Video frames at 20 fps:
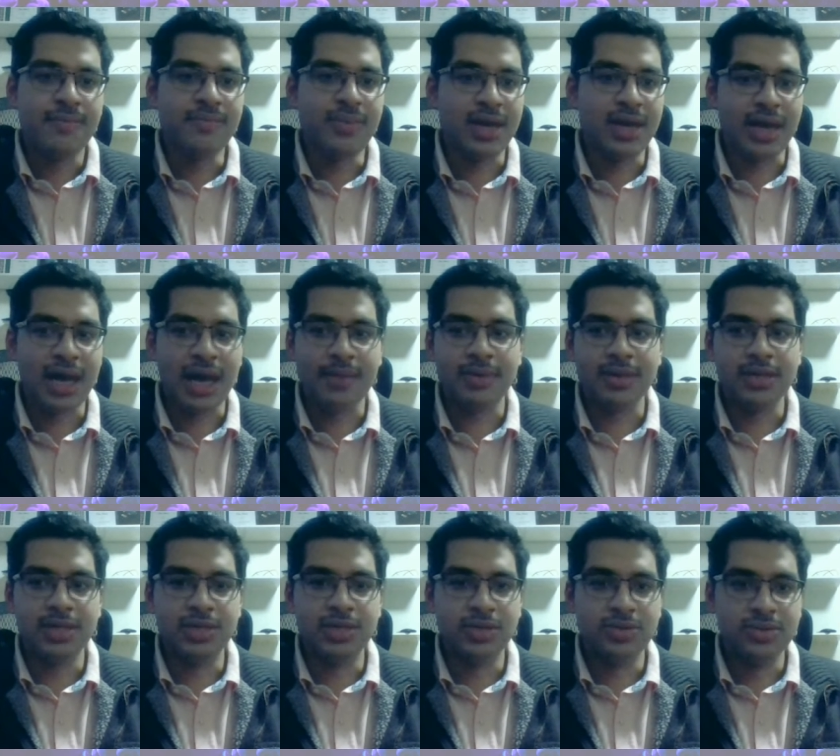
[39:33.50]
being
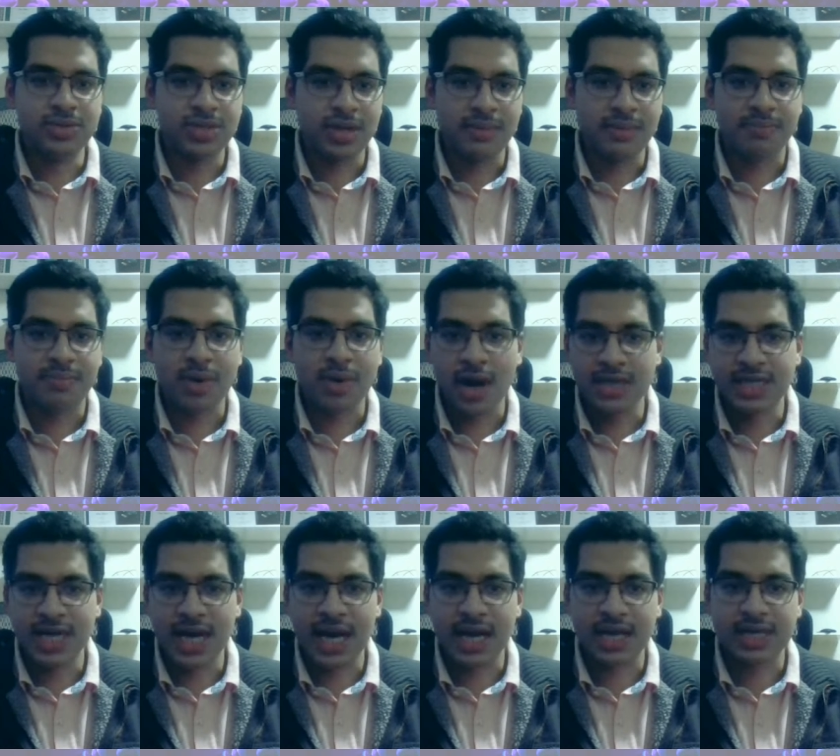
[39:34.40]
able to do certain
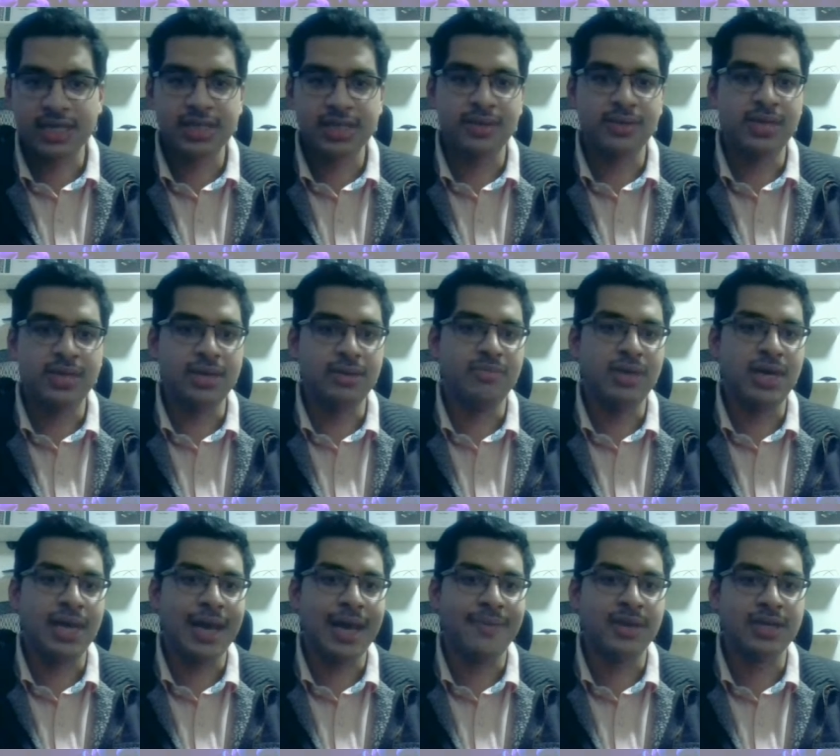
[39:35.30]
projects,
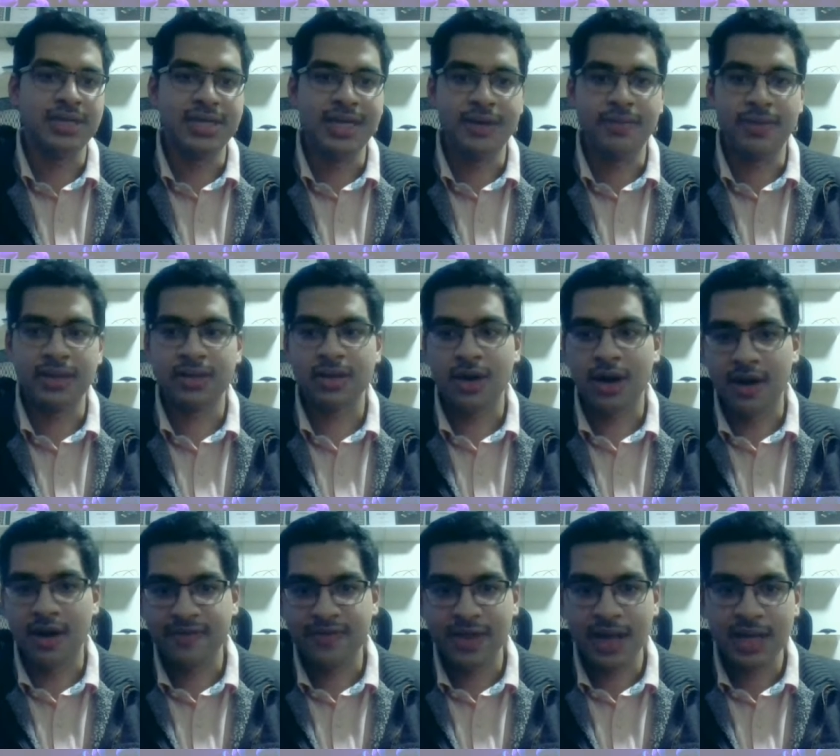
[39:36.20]
being able to deal with
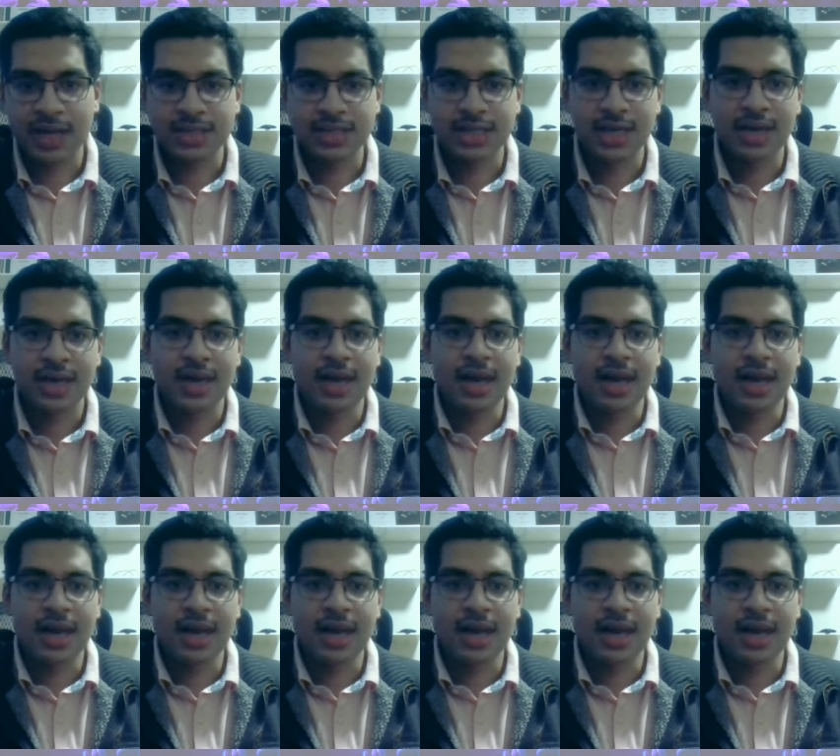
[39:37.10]
conflict,